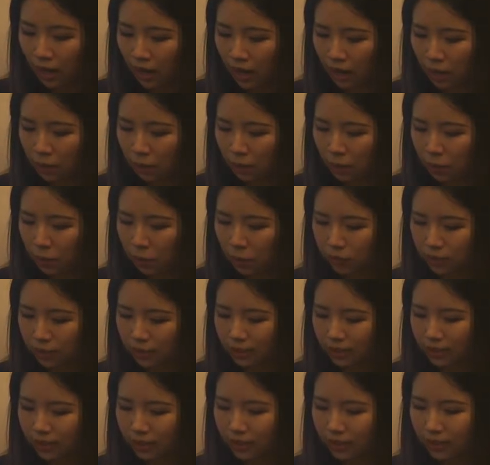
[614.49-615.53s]

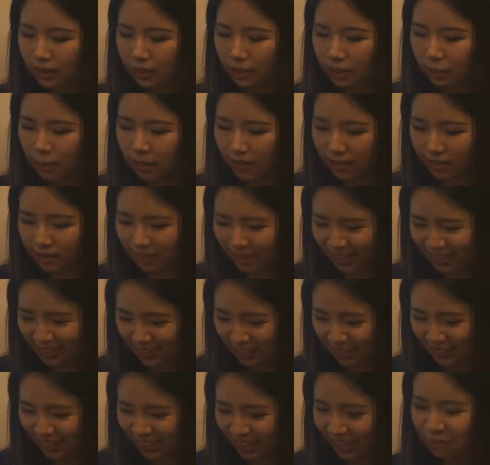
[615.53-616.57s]

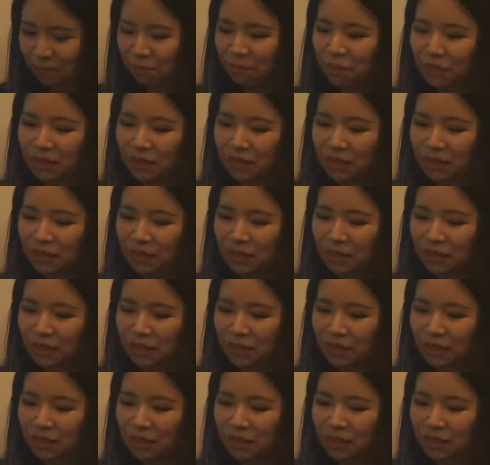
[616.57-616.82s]
hemodynamically